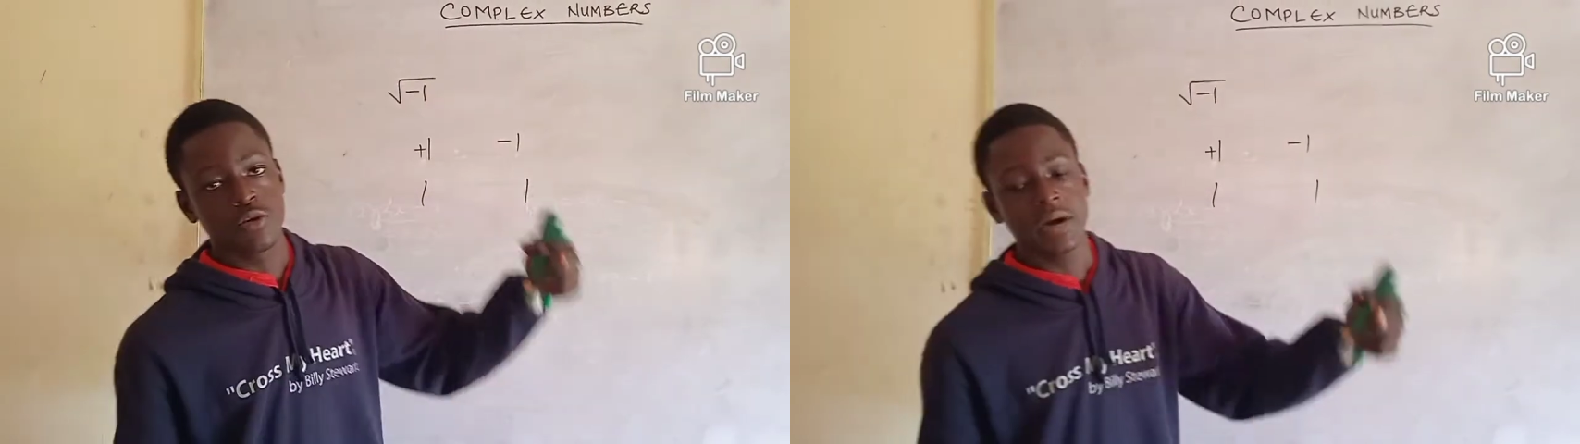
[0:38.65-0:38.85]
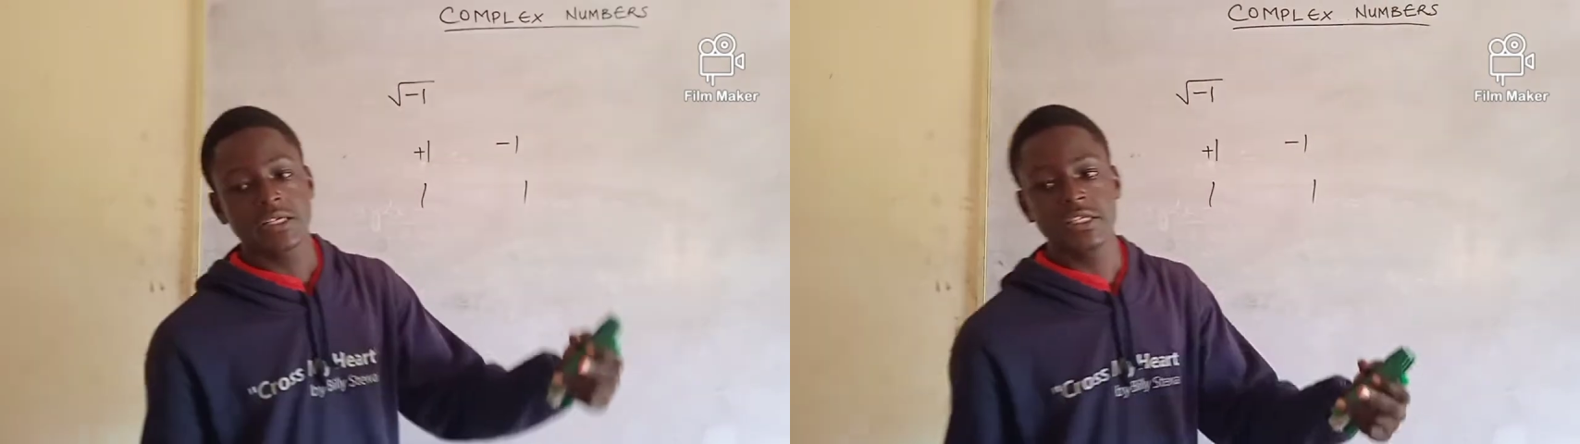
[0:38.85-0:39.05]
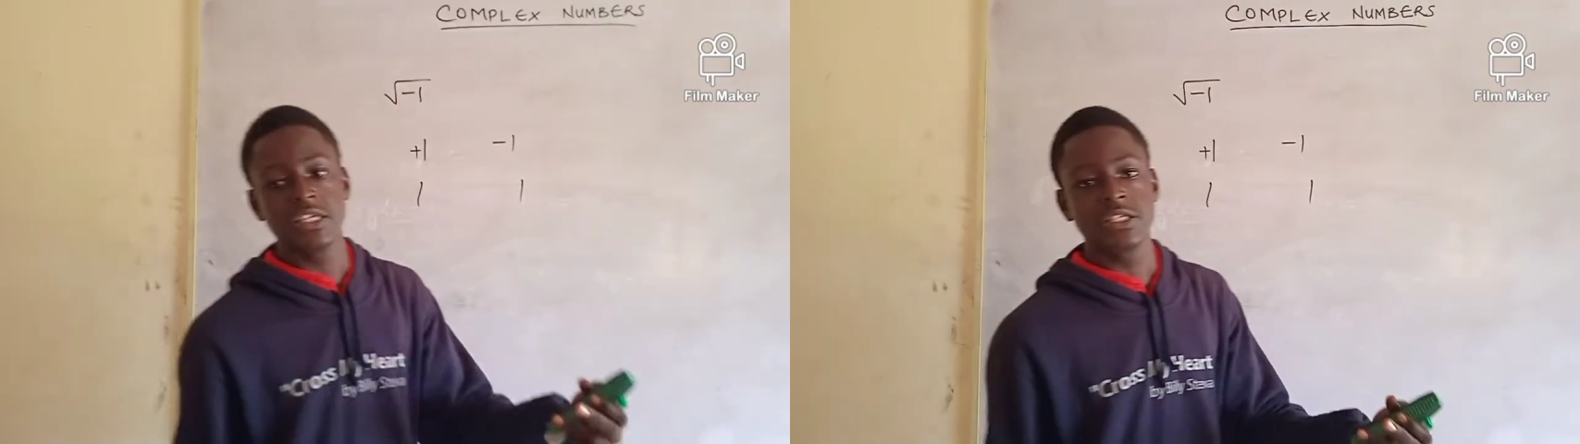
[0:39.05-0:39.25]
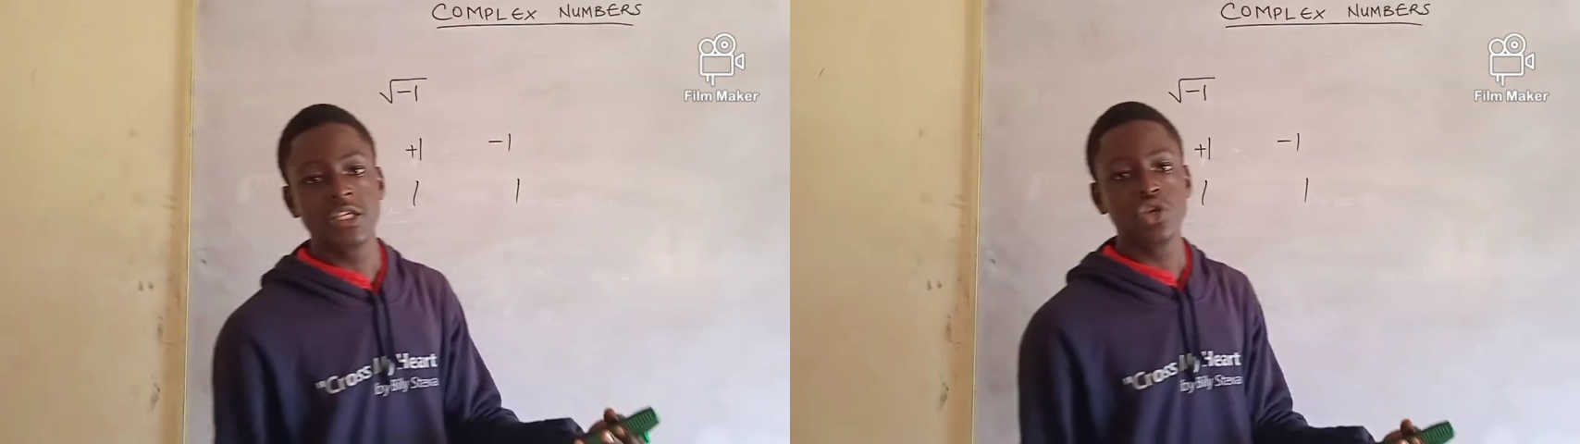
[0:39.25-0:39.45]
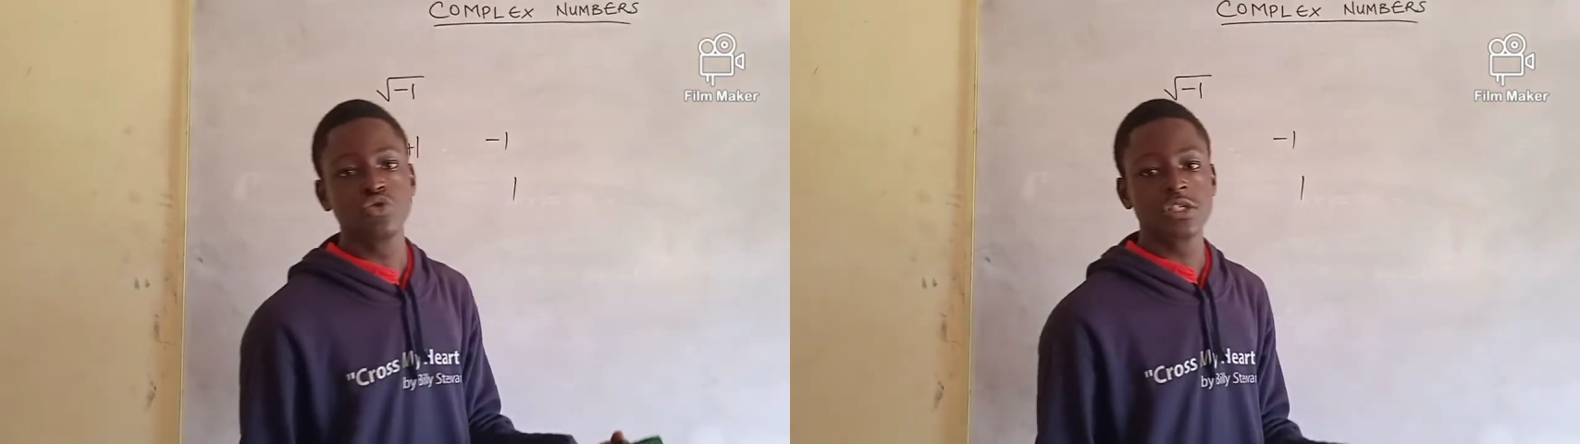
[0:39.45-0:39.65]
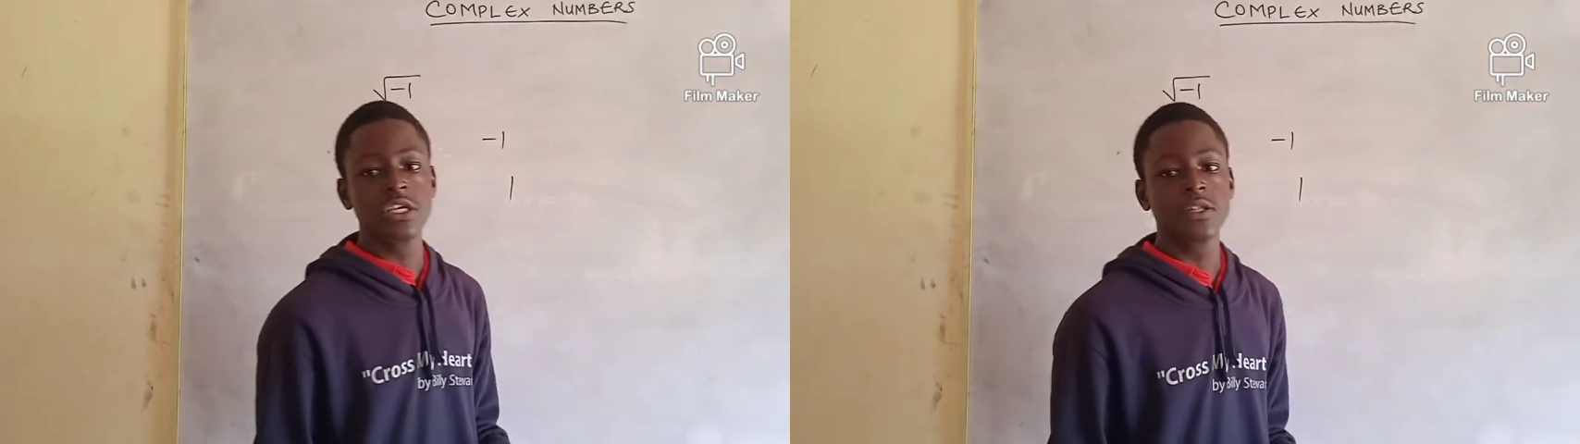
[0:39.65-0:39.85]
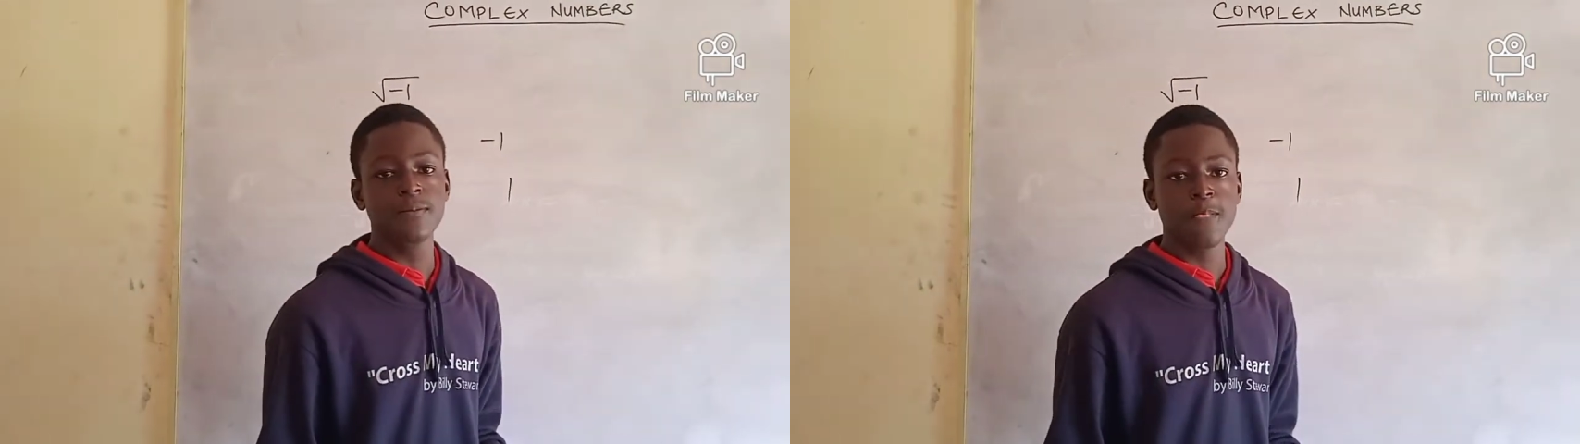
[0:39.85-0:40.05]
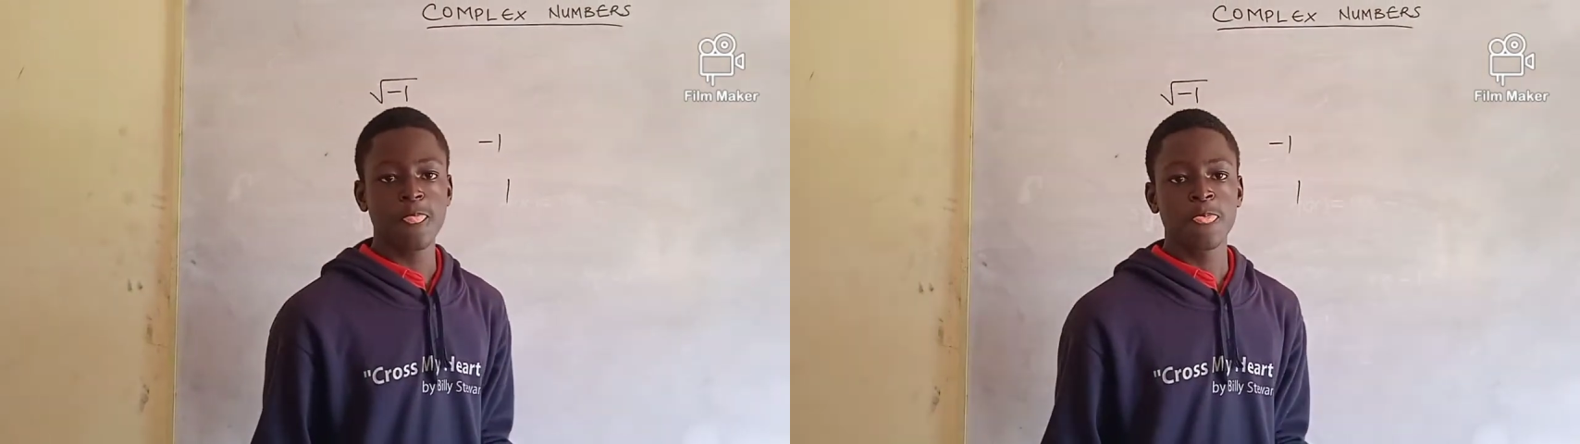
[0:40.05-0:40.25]
numbers is using
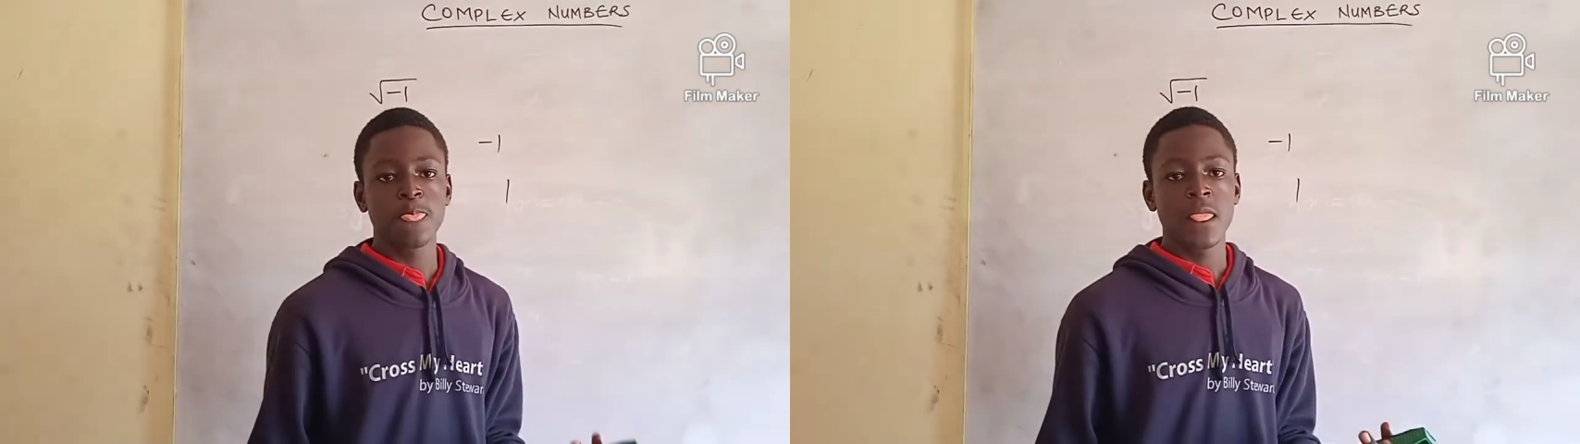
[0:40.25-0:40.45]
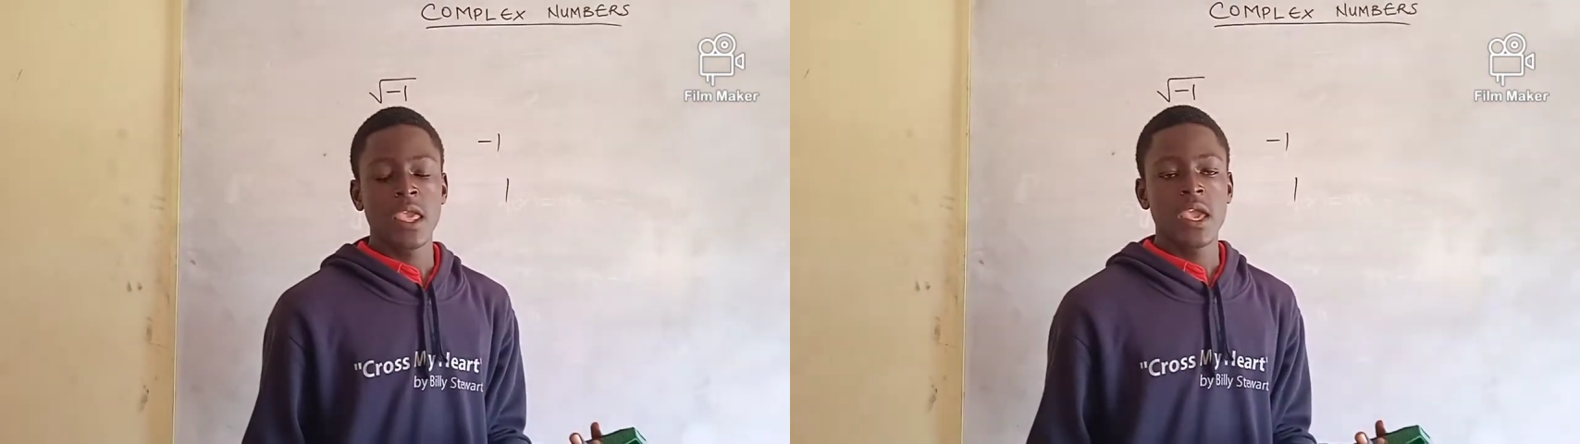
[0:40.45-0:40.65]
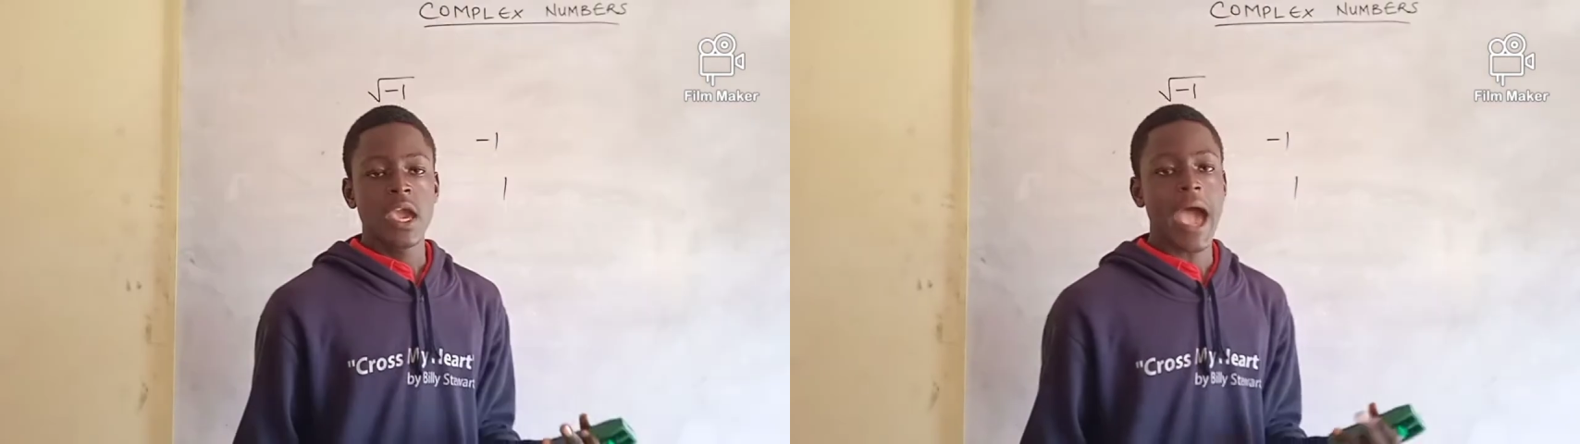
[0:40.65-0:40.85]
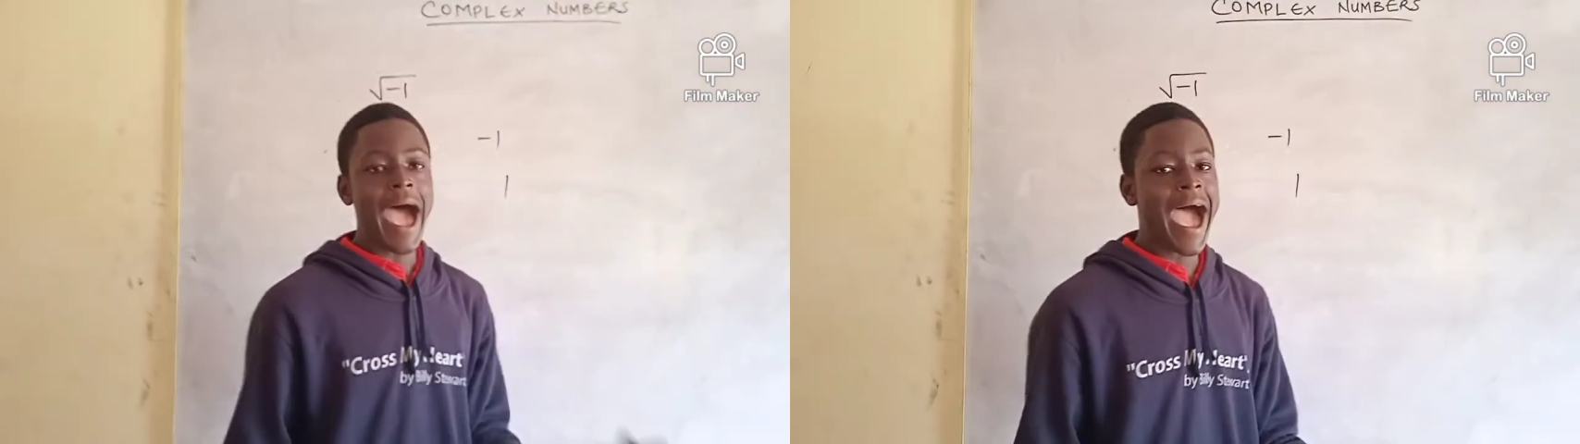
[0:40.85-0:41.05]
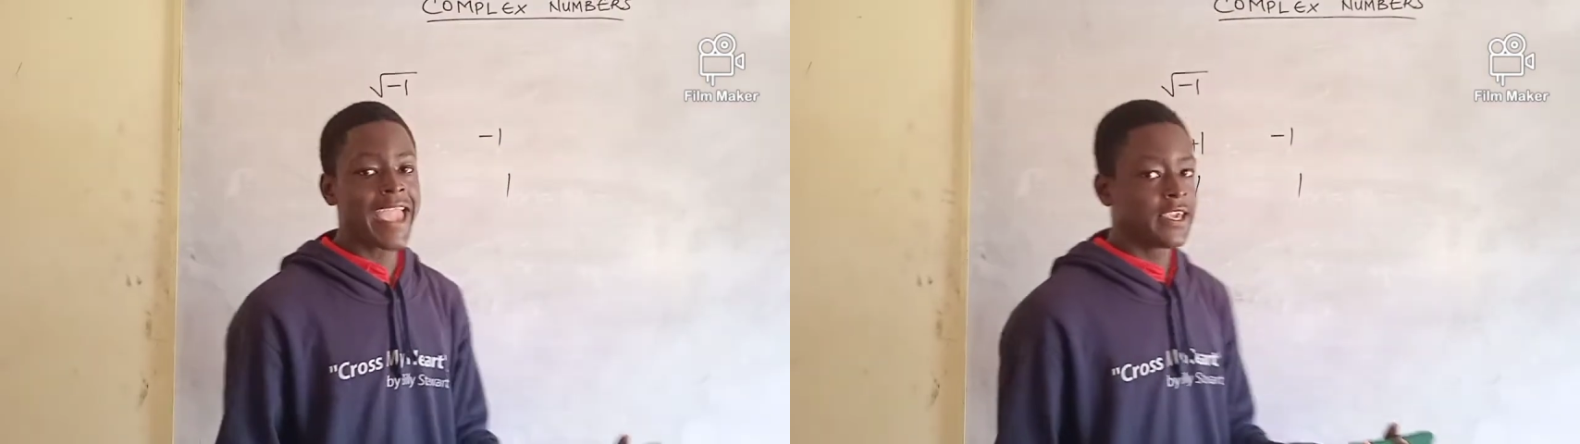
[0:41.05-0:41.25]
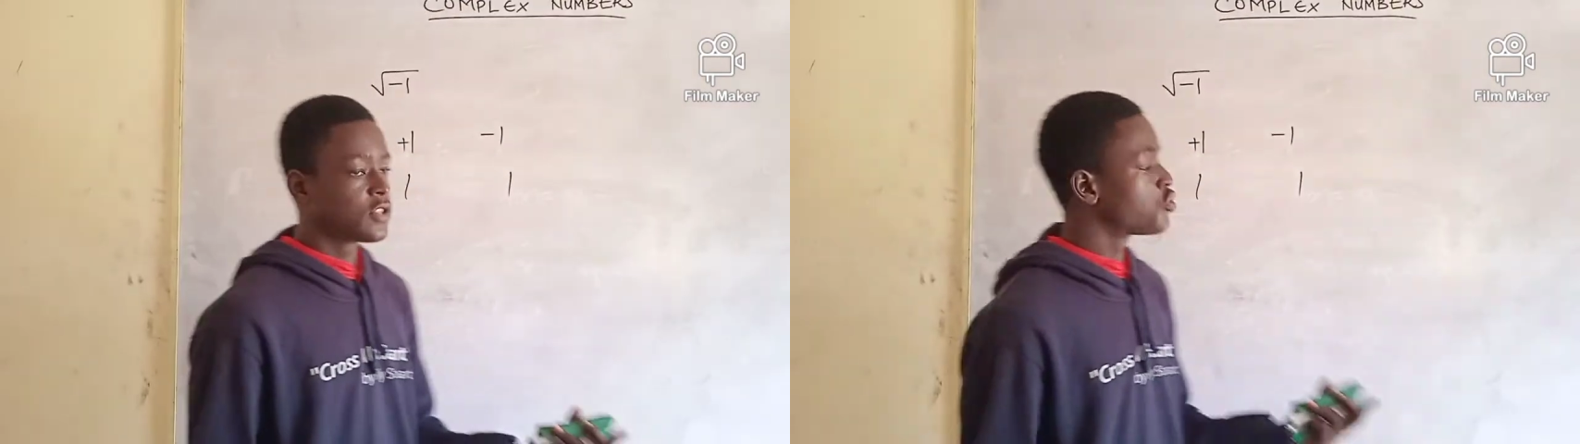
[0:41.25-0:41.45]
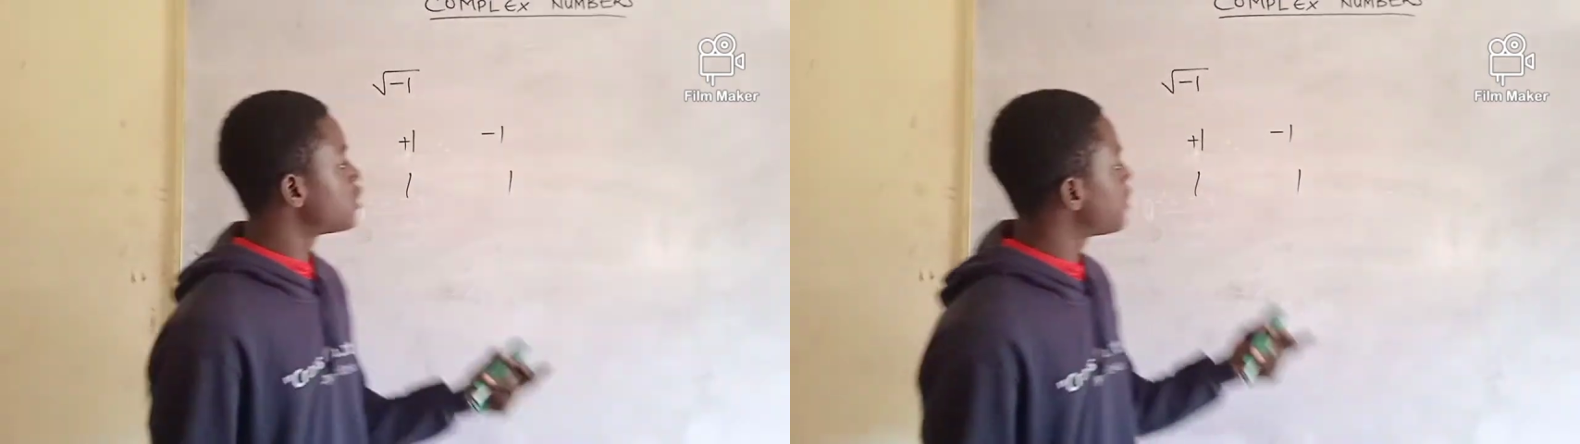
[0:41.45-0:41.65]
I to